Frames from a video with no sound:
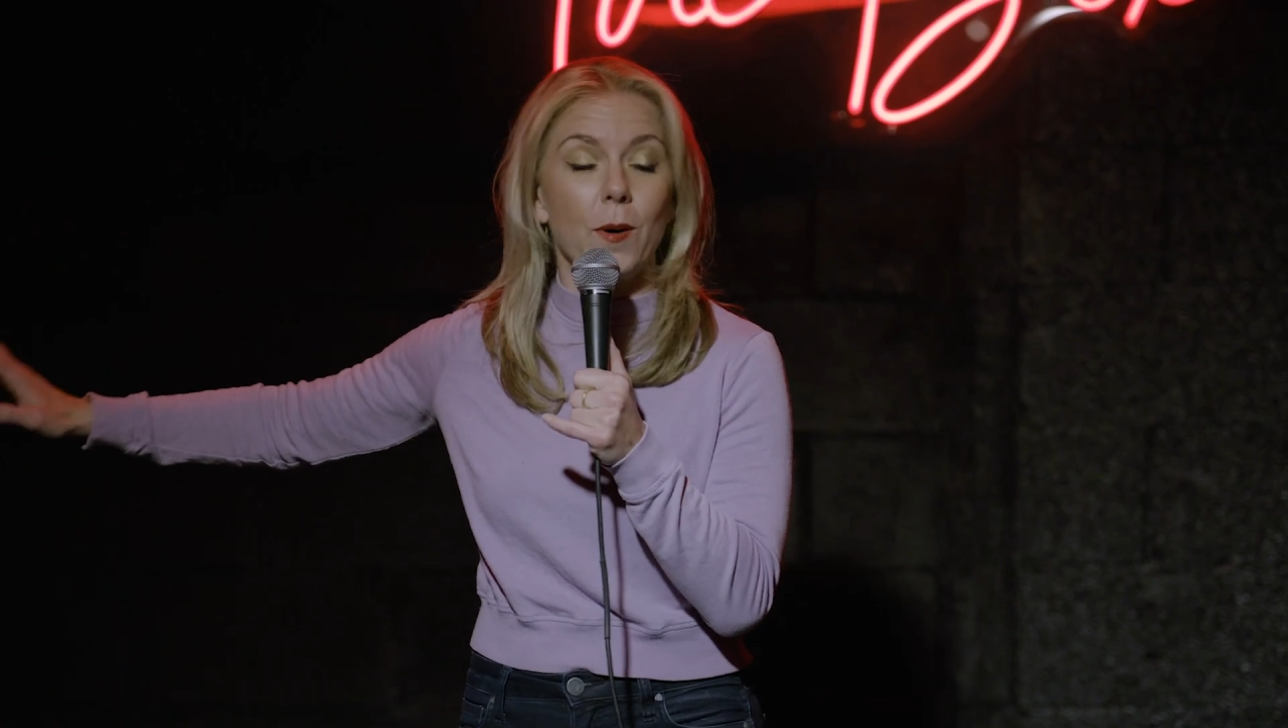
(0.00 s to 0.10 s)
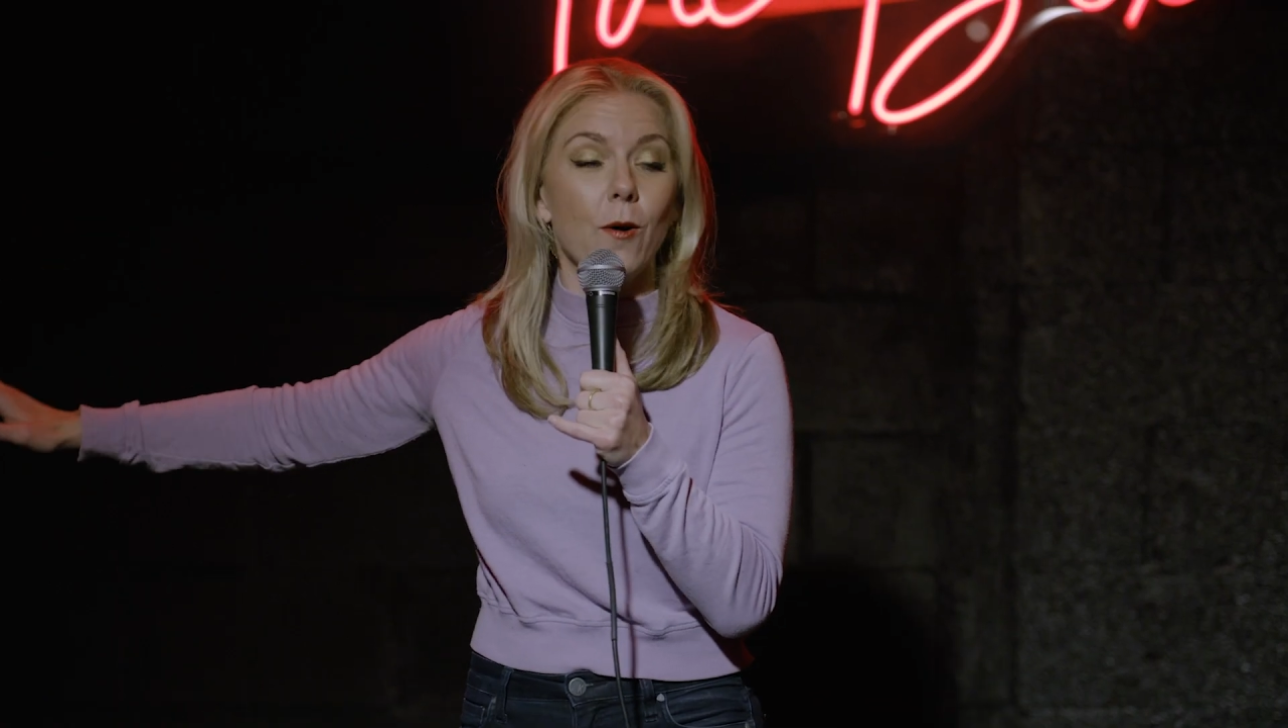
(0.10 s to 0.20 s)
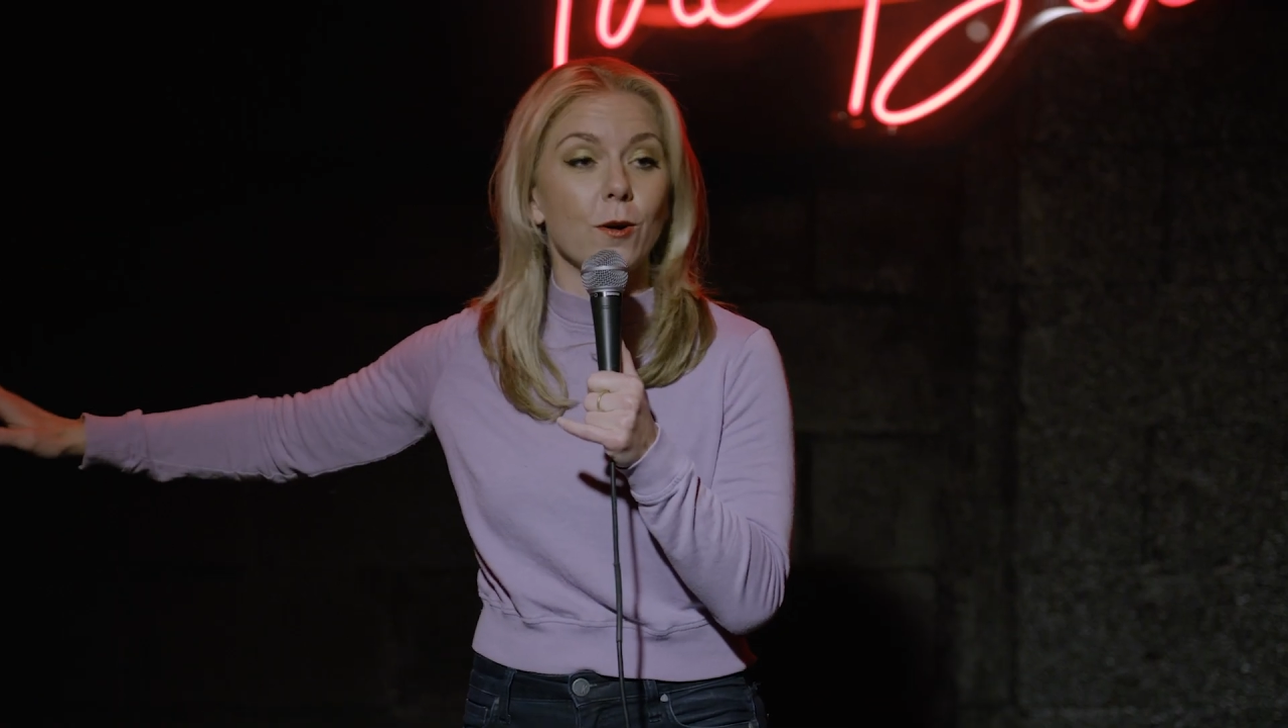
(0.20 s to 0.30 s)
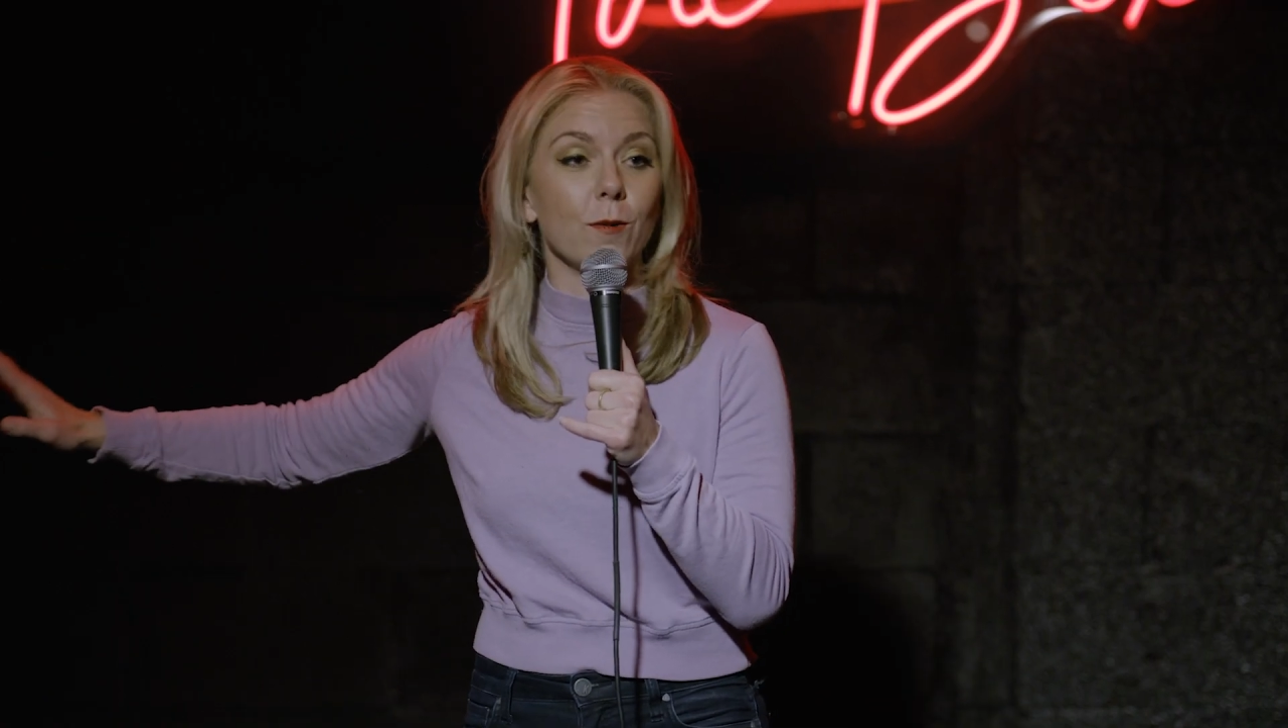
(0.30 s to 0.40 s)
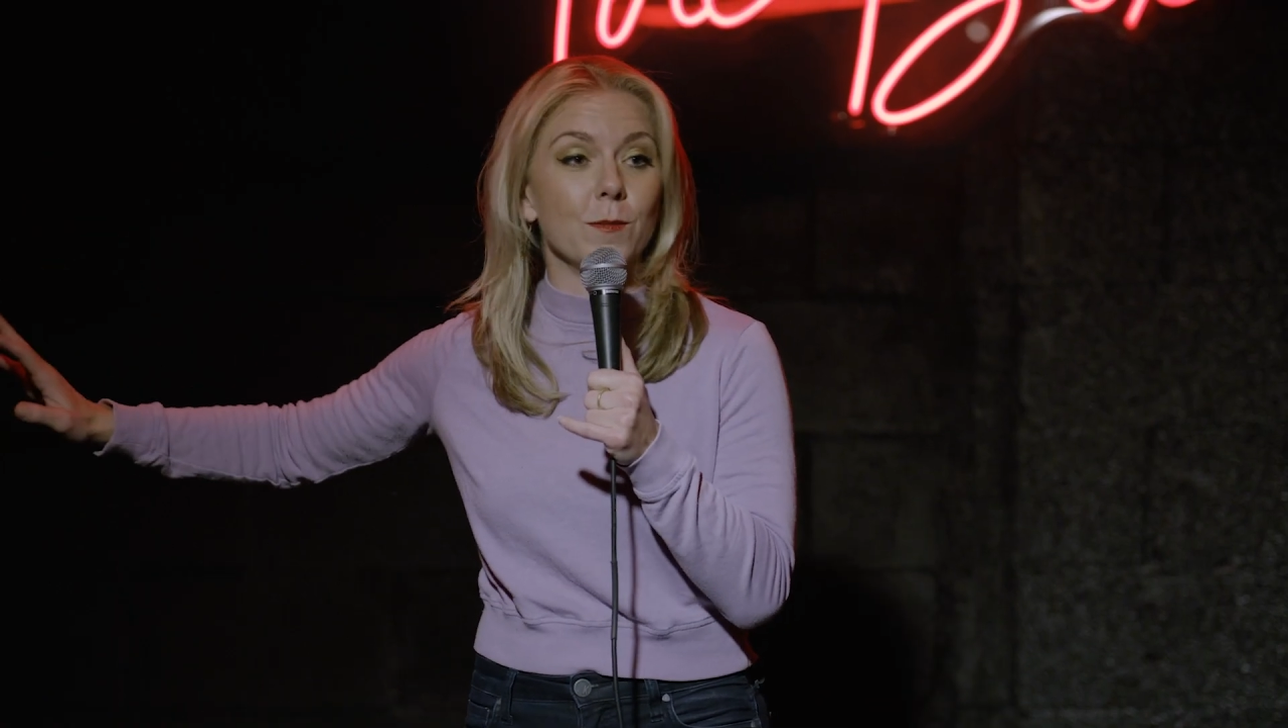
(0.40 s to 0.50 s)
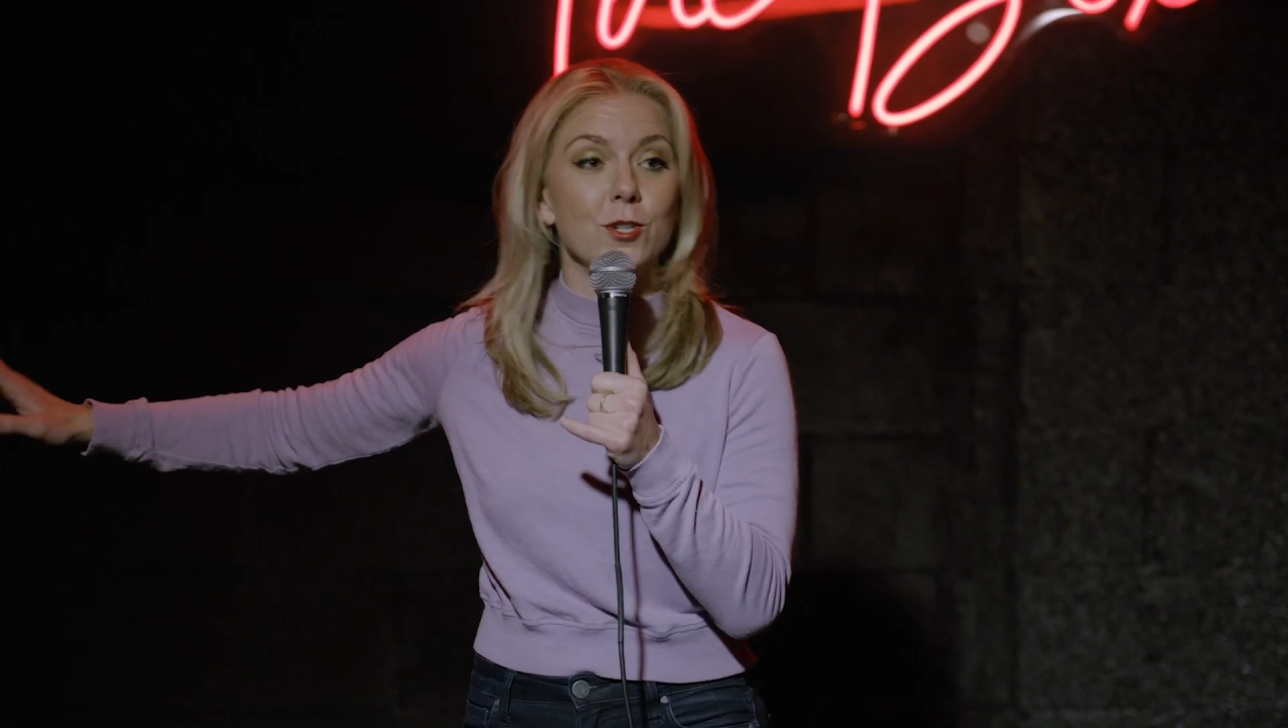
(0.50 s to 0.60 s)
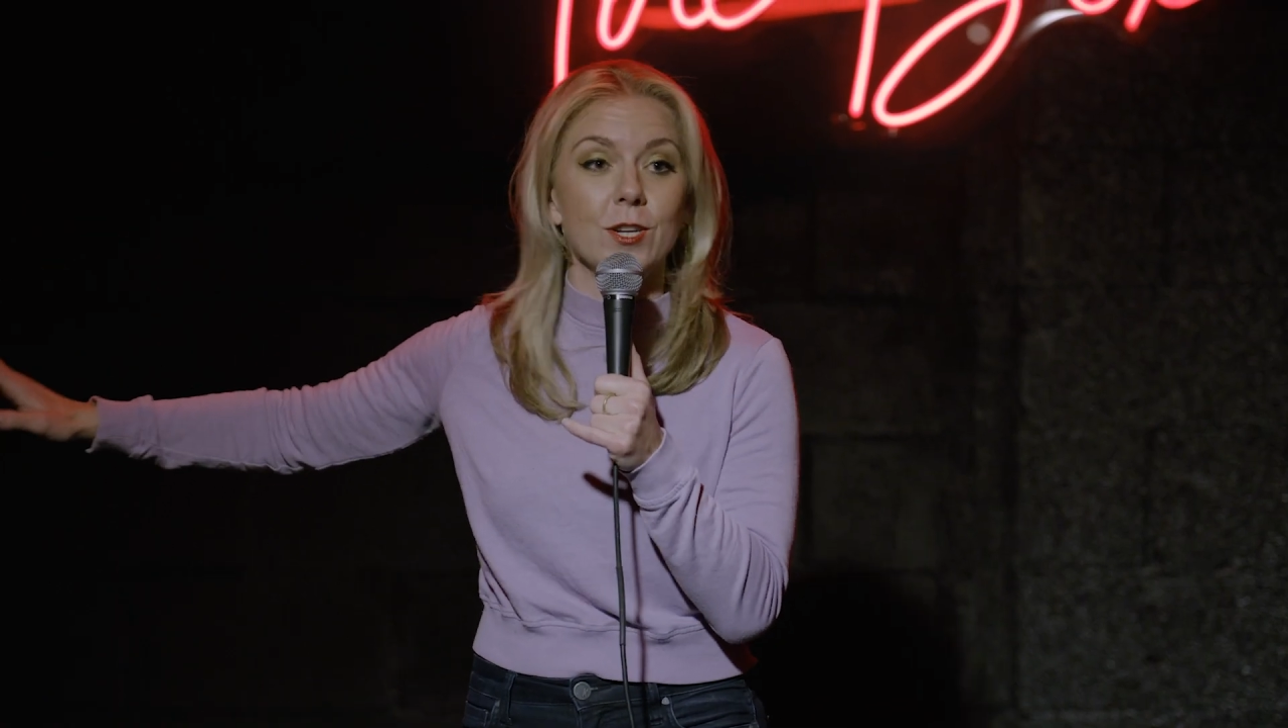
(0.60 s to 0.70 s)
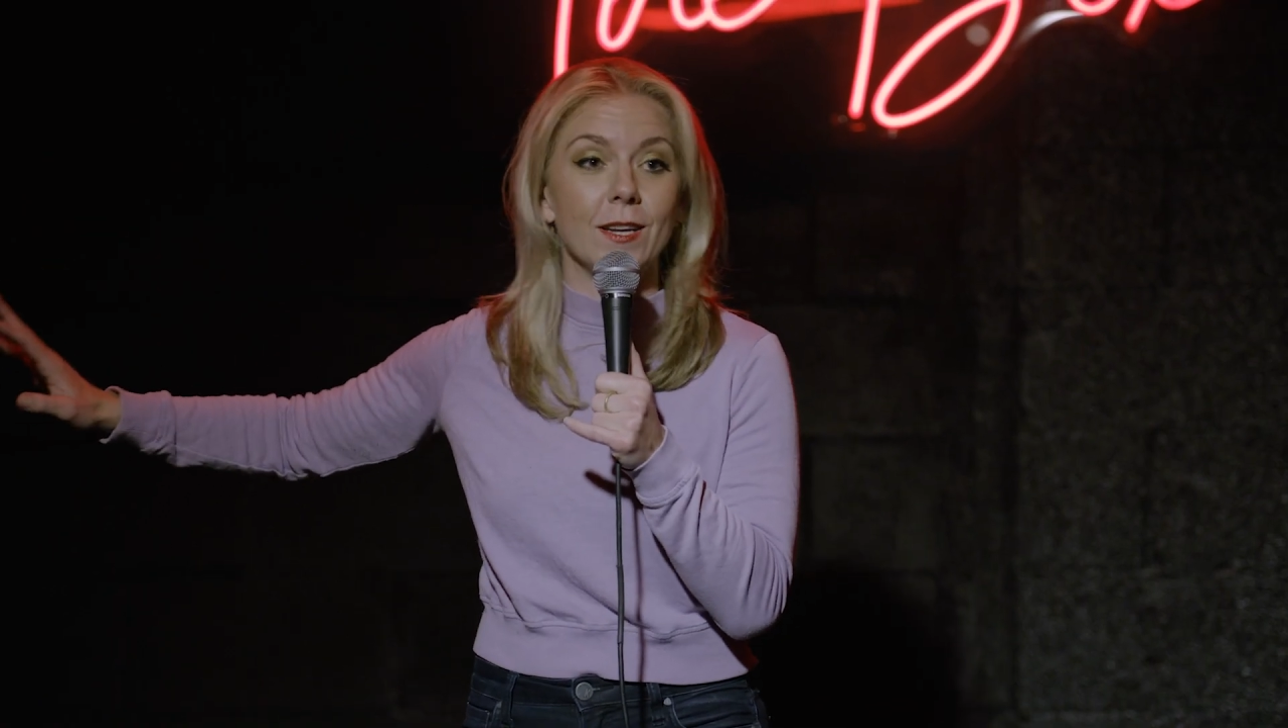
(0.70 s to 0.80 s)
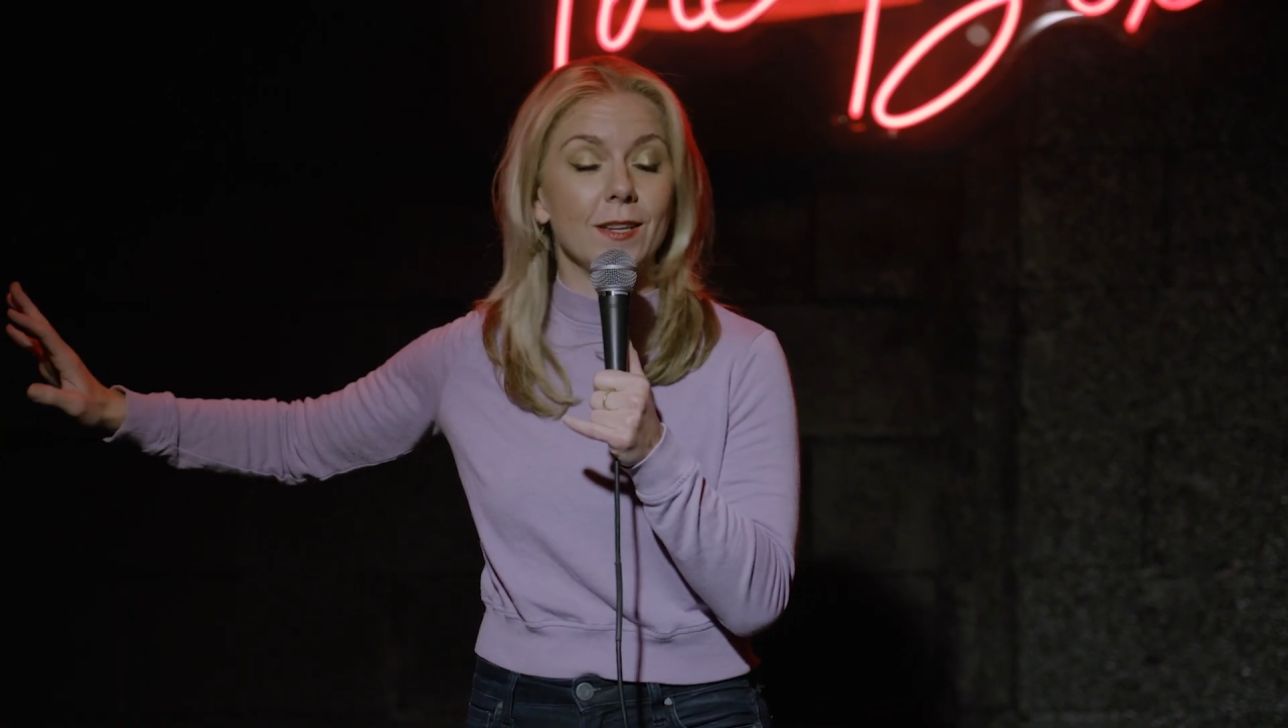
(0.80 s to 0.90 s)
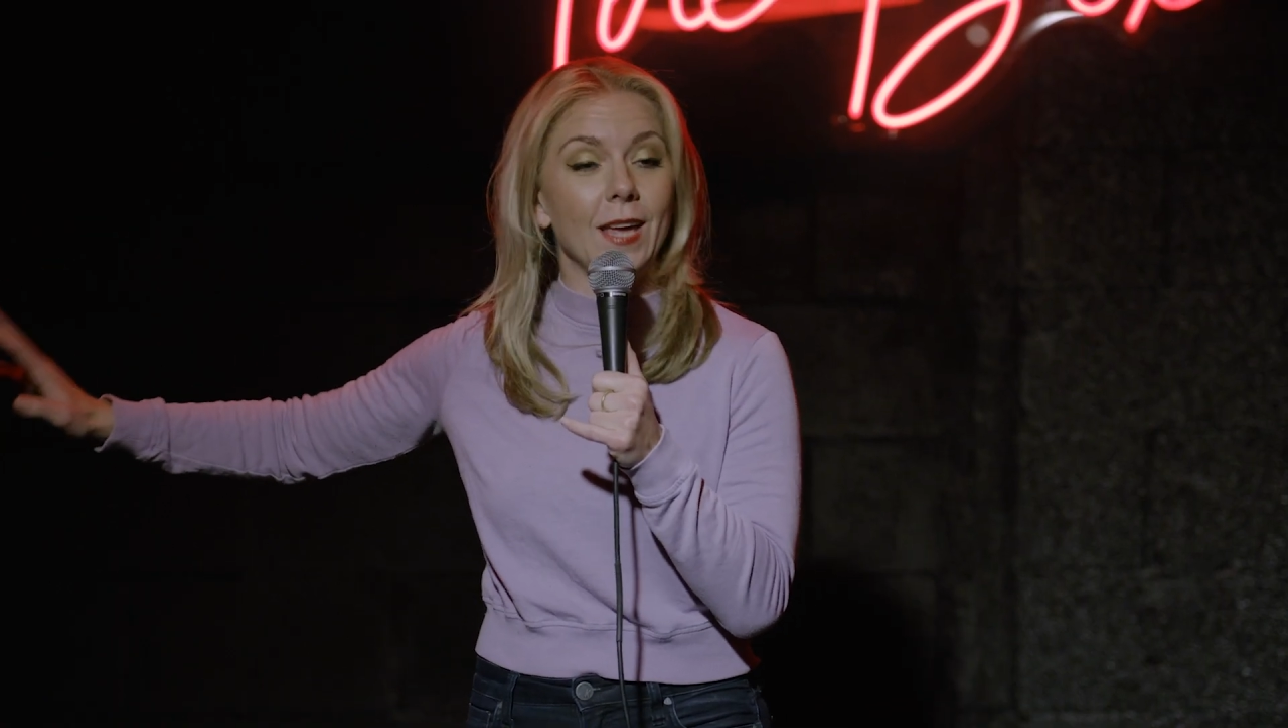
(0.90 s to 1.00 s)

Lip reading: poker machine